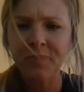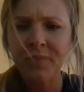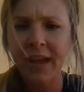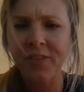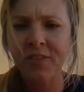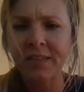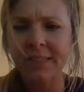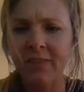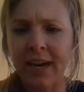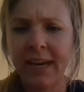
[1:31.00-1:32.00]
and then this
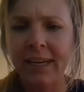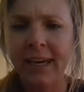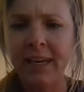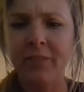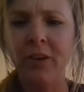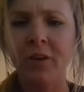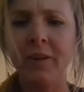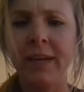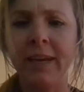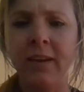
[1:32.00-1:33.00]
line kind of
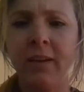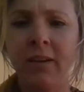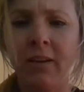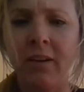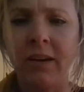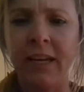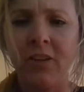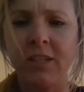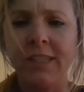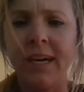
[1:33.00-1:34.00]
going on
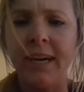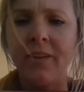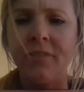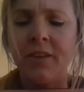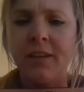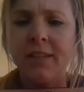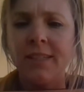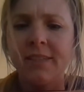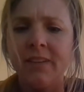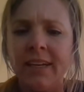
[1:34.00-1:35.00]
either side of the
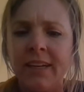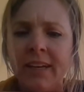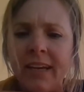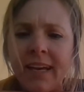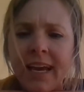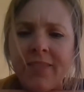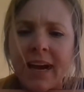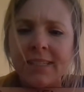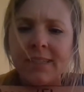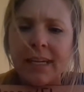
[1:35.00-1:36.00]
slit, and
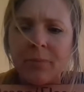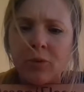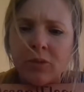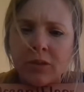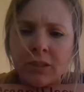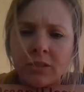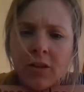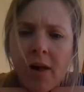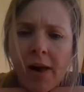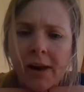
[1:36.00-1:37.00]
that's labeled
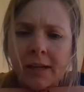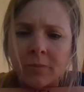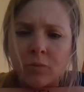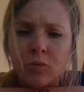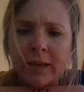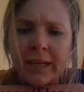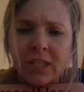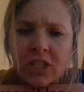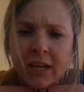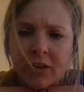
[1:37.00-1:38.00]

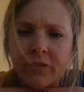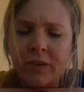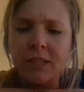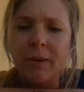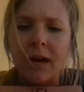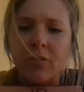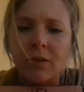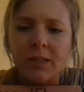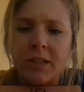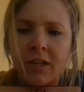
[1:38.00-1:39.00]
ridge. I don't know if it's
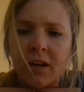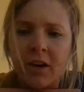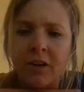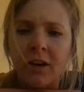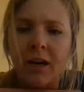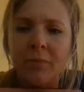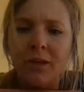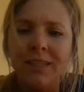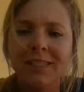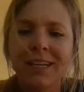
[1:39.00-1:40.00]
backwards to y'all or not,
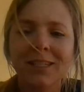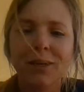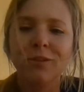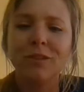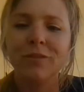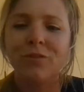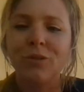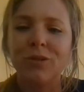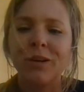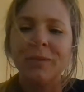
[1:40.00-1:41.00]
but it says ocean
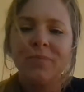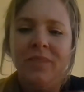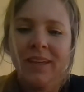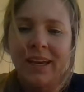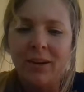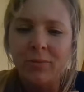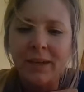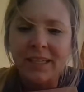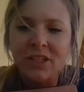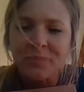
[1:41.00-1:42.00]
floor and
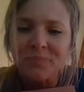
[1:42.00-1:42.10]
ridge.